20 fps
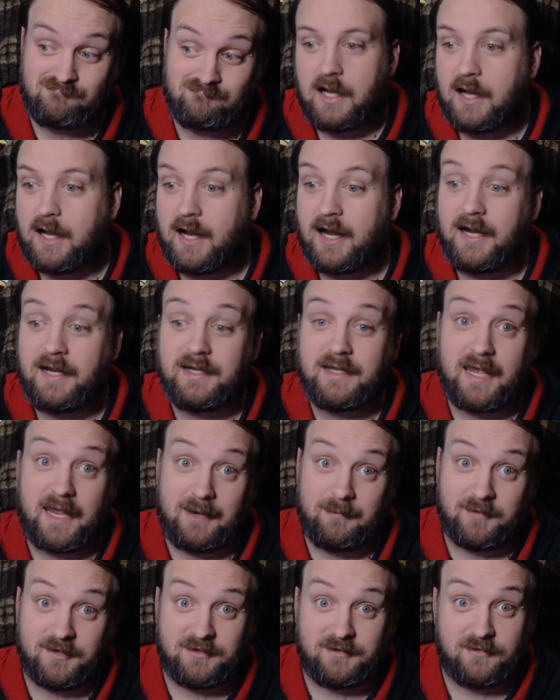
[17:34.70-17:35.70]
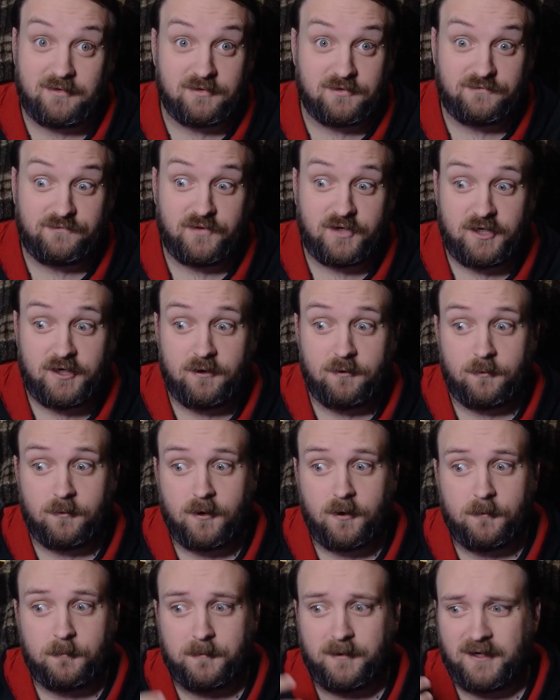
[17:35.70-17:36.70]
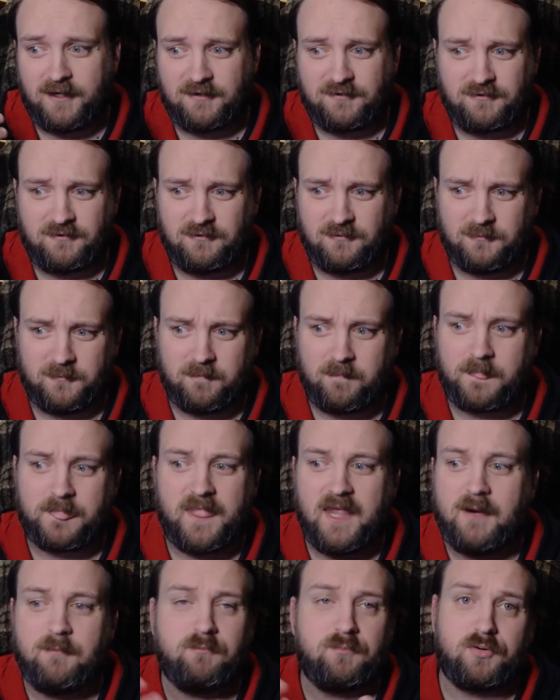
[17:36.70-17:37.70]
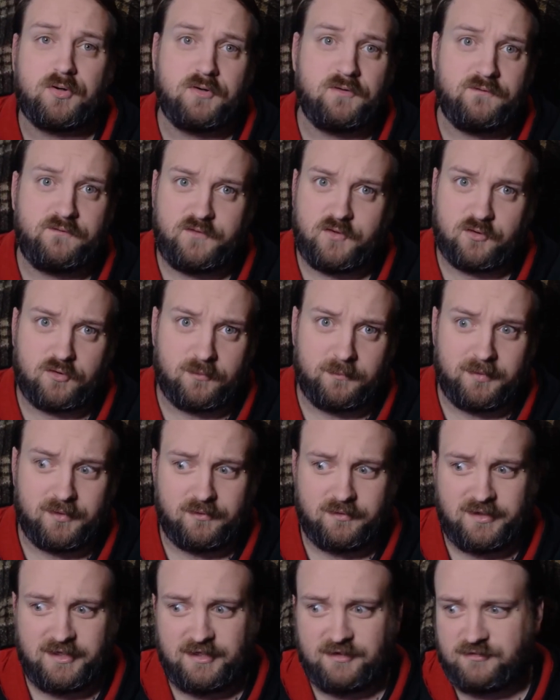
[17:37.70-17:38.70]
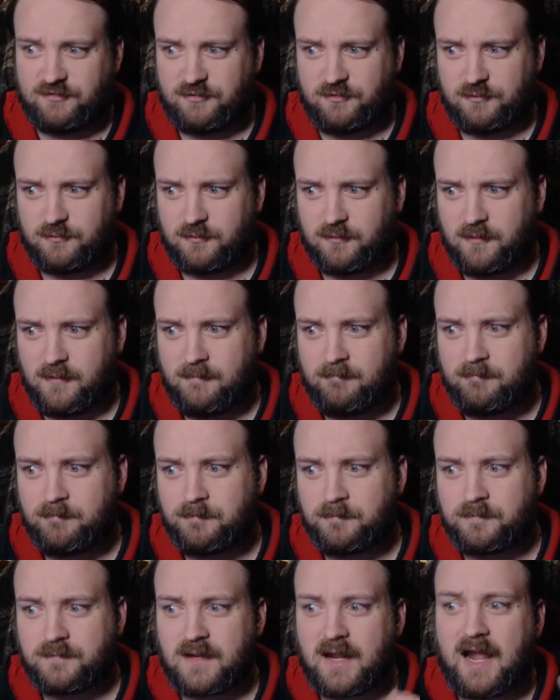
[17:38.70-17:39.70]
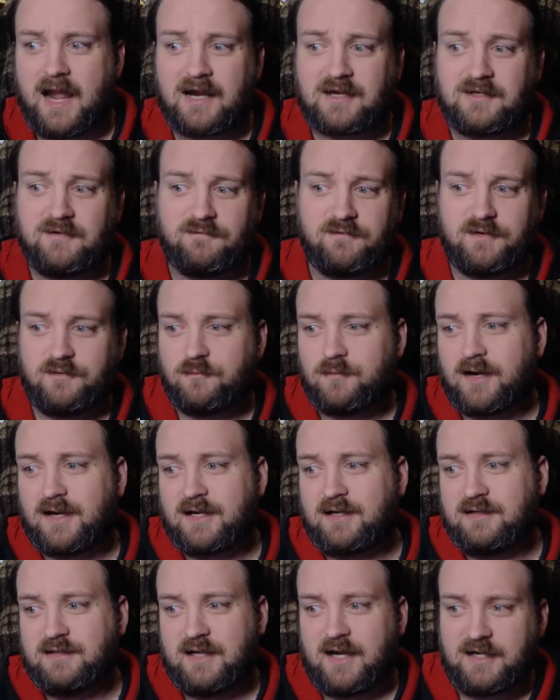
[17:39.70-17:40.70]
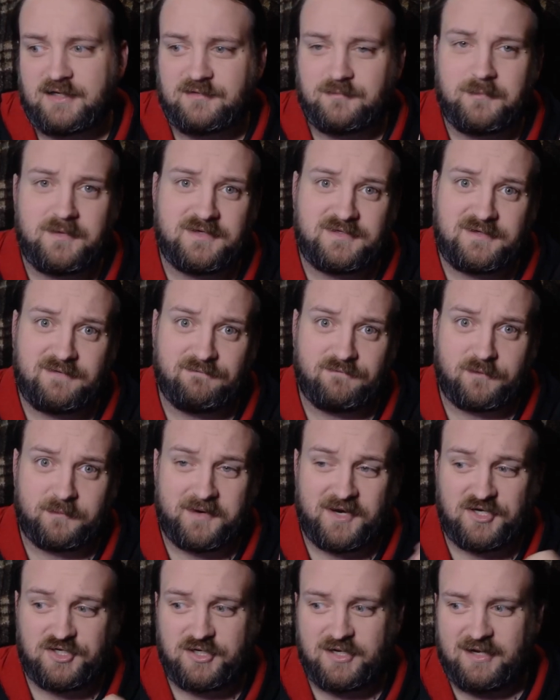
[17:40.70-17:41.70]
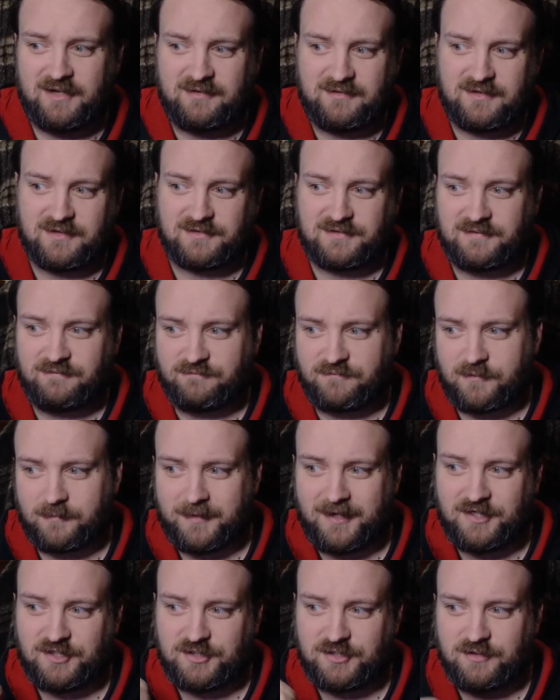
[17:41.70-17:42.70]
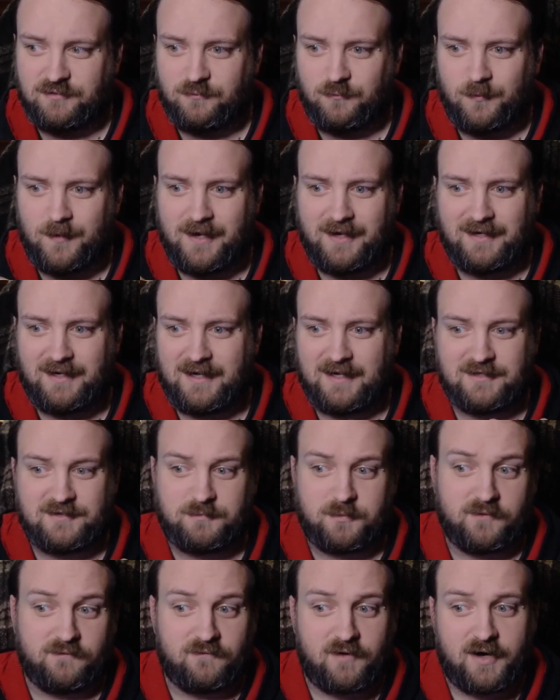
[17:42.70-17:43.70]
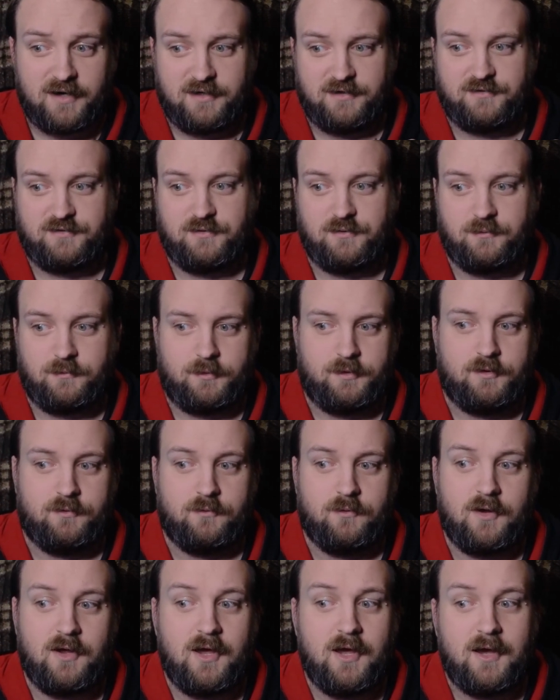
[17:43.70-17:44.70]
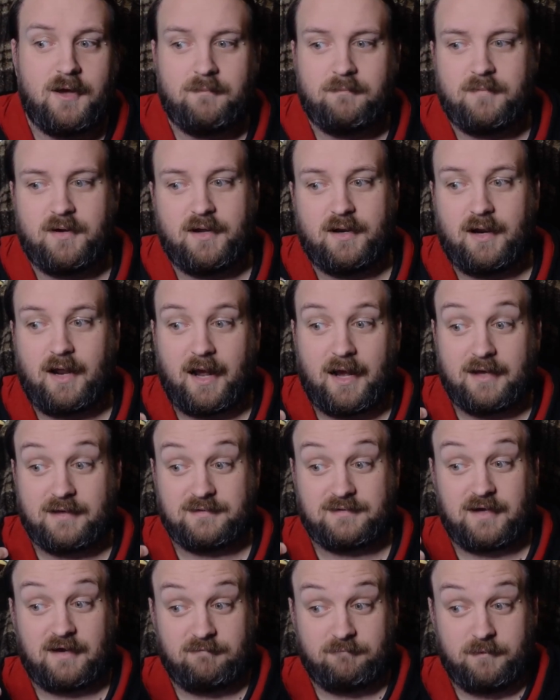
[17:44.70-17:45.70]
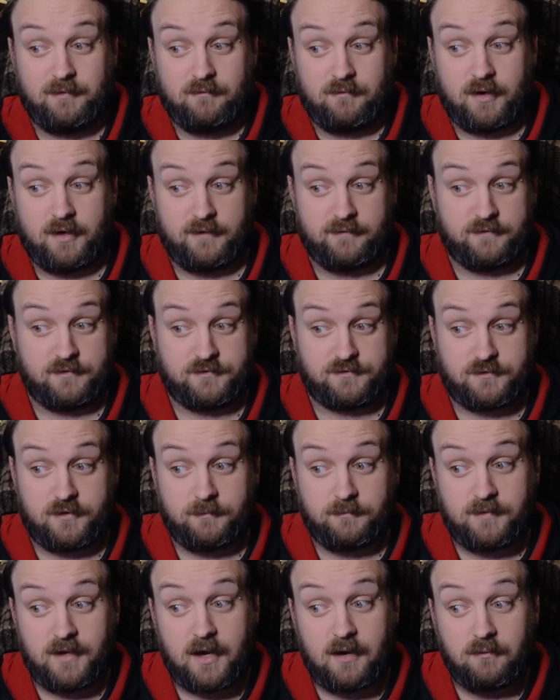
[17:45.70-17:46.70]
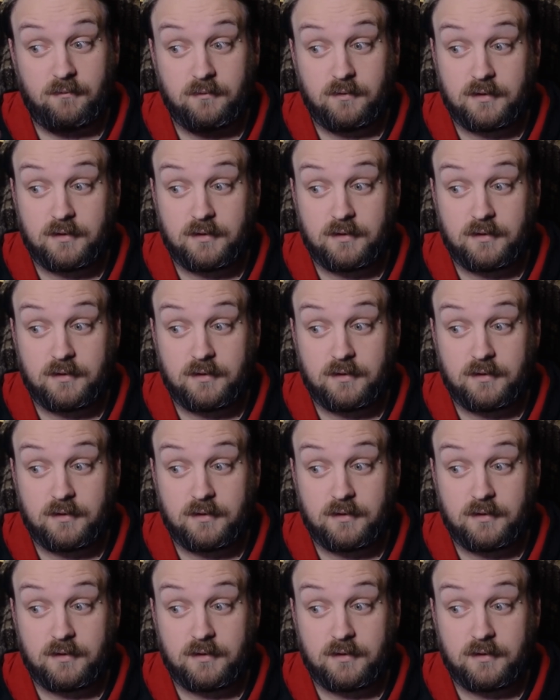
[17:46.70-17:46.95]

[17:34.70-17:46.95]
I came into this video hoping to improve your ability to actively recognize misinformation and disinformation when it's provided to you. But as I've been writing the script out,